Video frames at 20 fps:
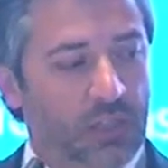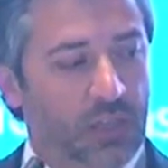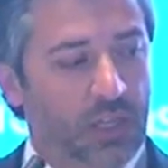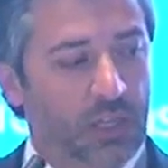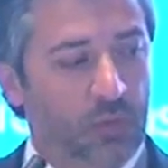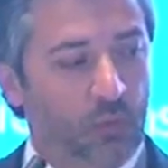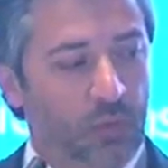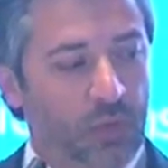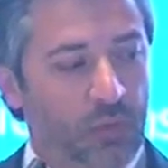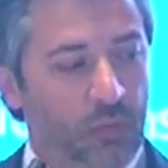
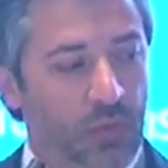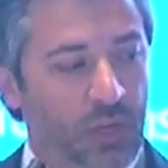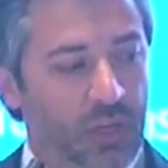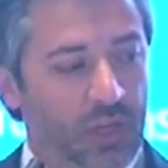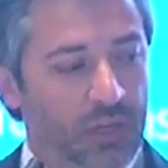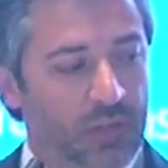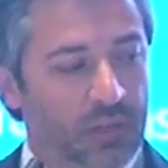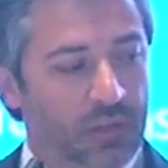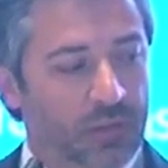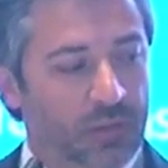and we
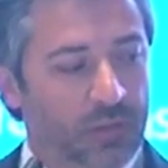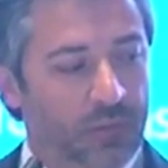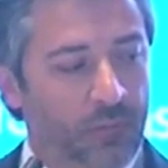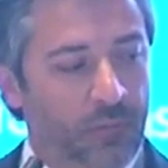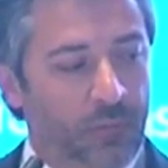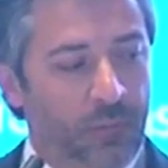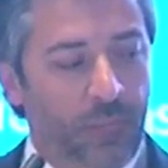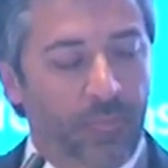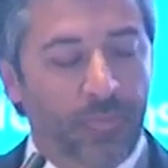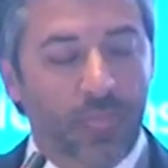bring
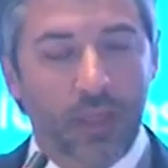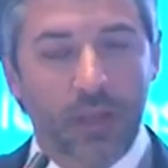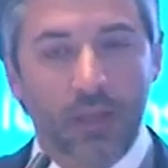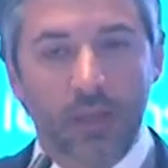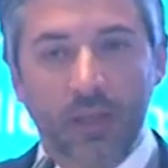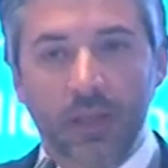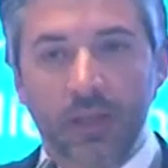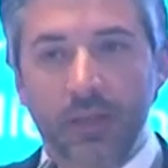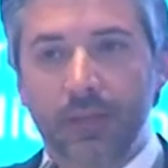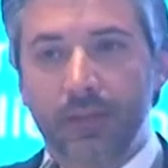
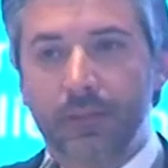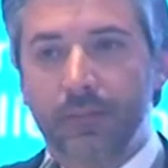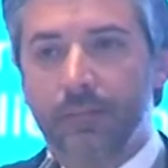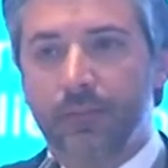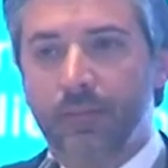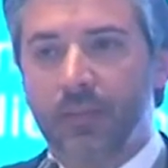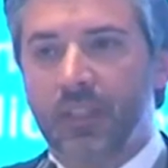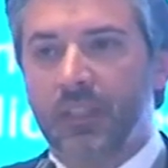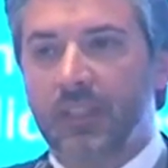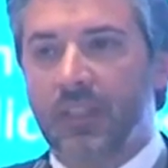
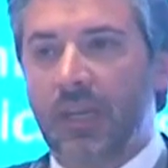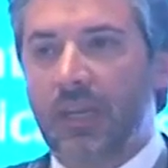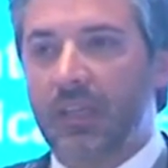this